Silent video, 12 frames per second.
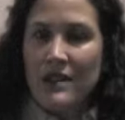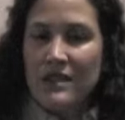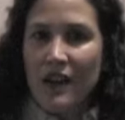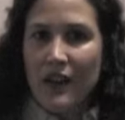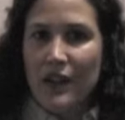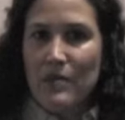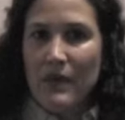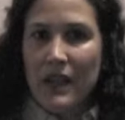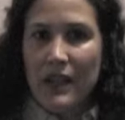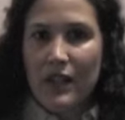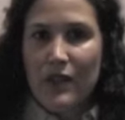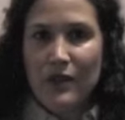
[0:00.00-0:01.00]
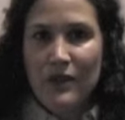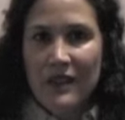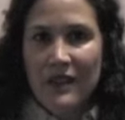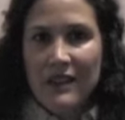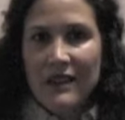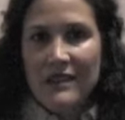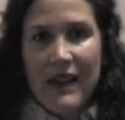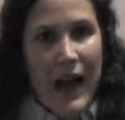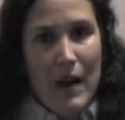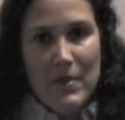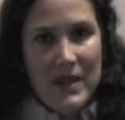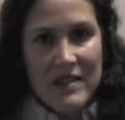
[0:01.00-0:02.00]
It's not going to make you the
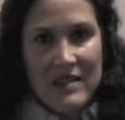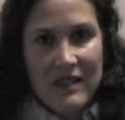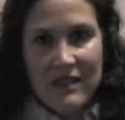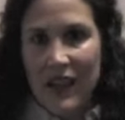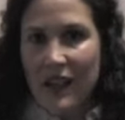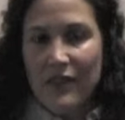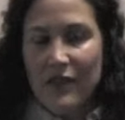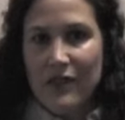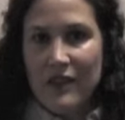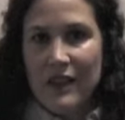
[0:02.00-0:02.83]
happiest in life.